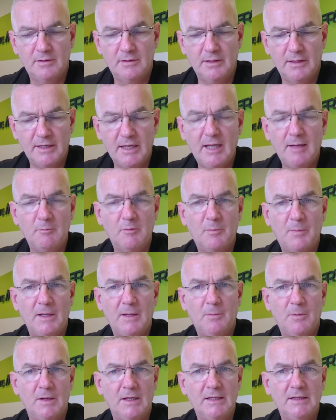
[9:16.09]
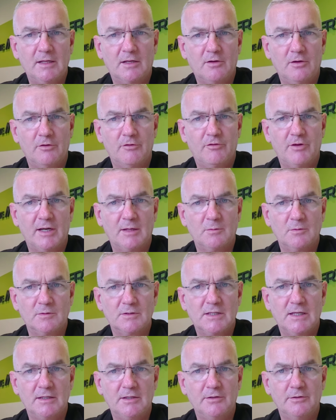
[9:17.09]
the named people in the contract will
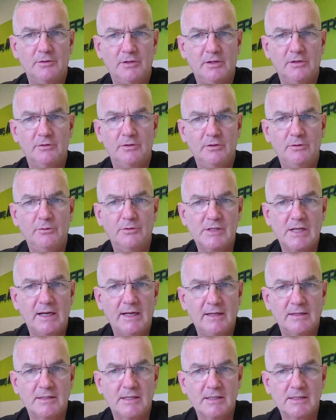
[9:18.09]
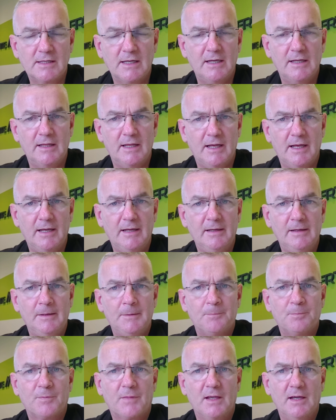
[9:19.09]
tell you, who is allowed to stay there.
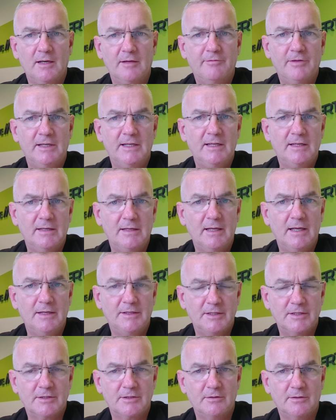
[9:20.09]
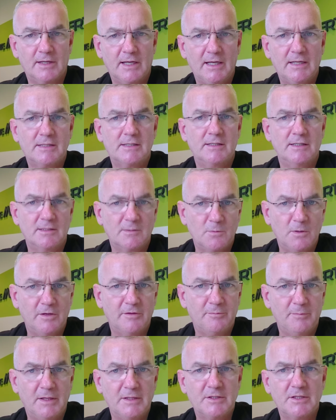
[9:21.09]
And if you need additional guests, it's
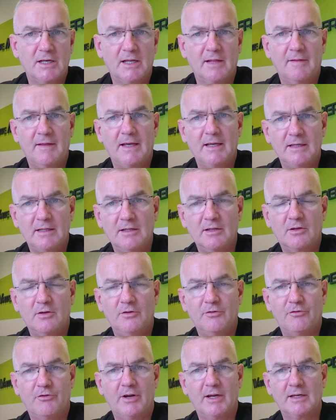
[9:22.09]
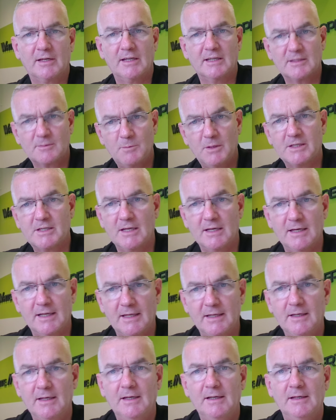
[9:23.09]
worth mentioning that in the contract
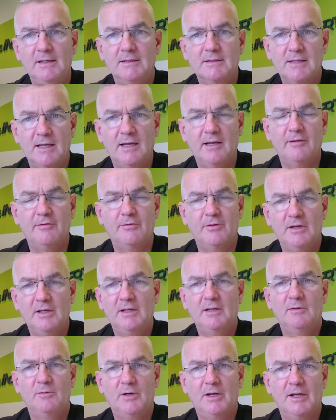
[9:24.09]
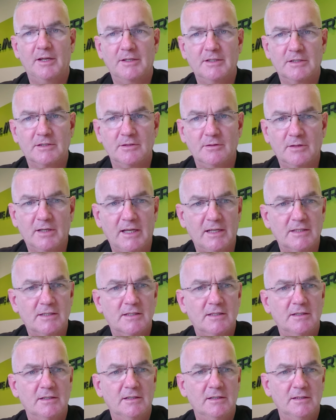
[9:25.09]
explicitly, to have one additional
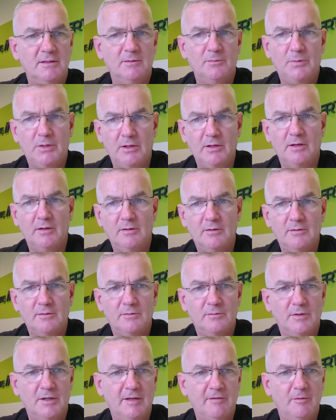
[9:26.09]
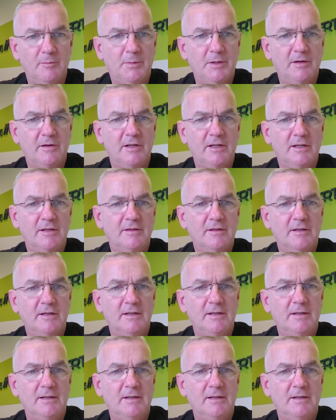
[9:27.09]
guest per whatever period.